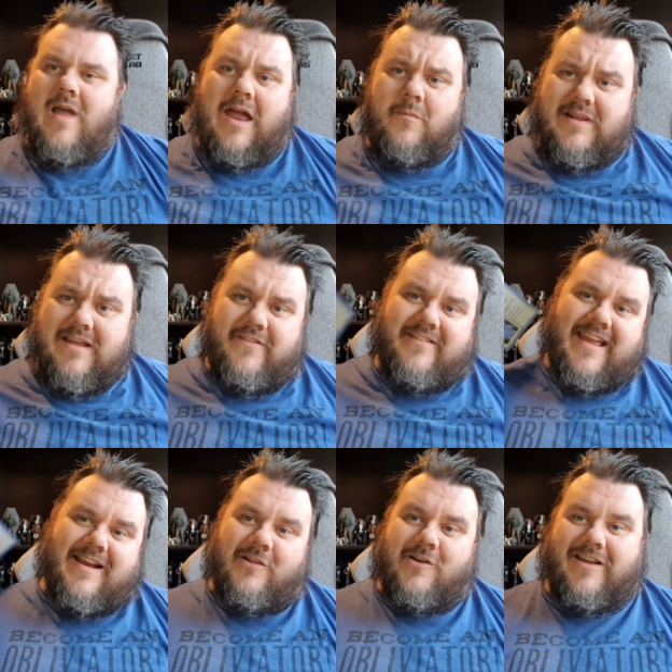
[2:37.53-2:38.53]
and we'll even
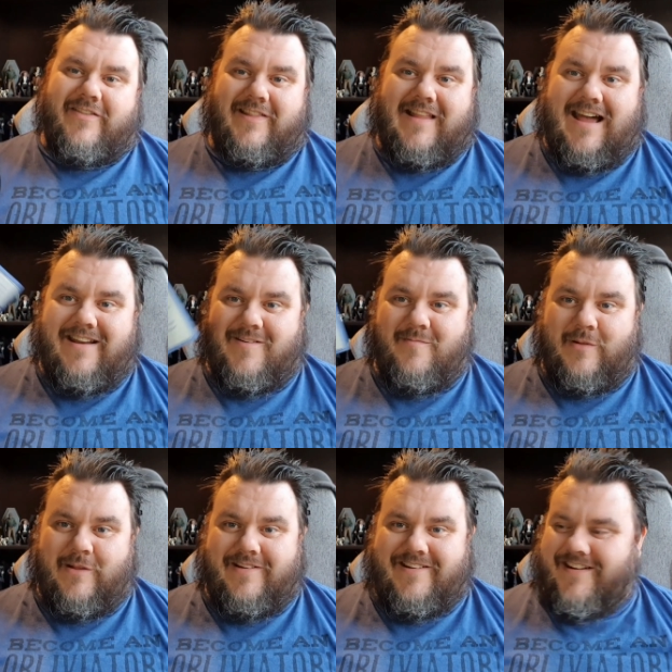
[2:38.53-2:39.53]
take a look at the larger
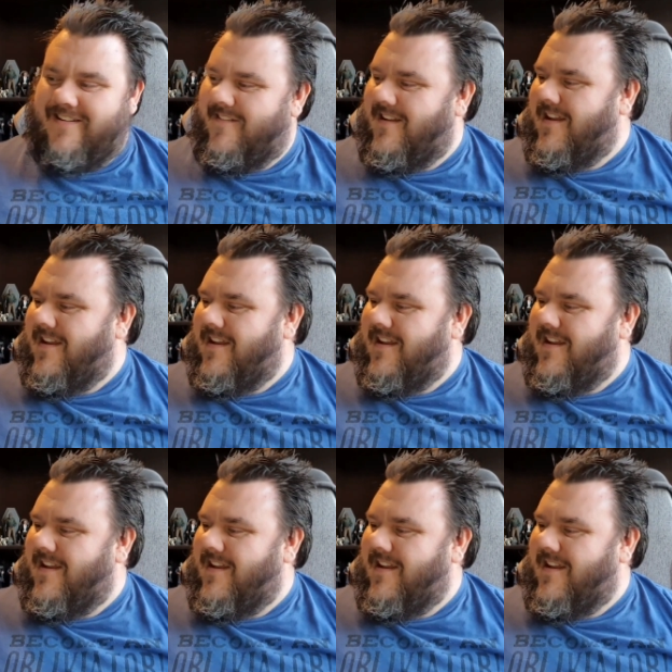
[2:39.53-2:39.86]
plush.